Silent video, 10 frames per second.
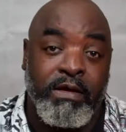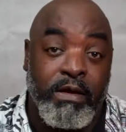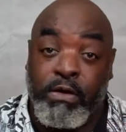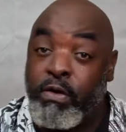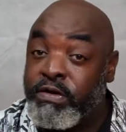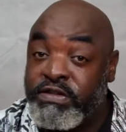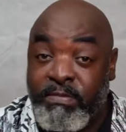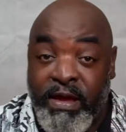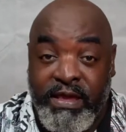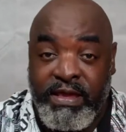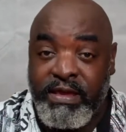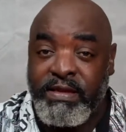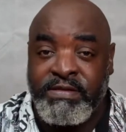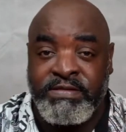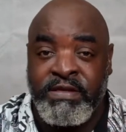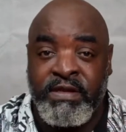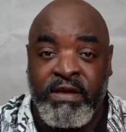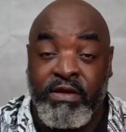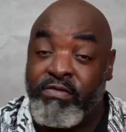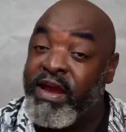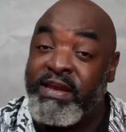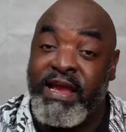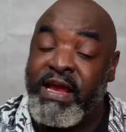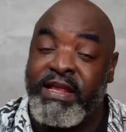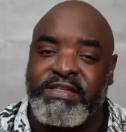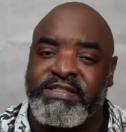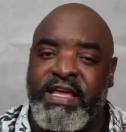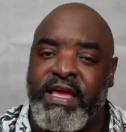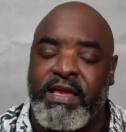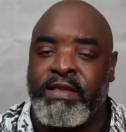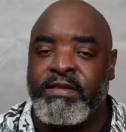According to my kids, Granddaddy is dead.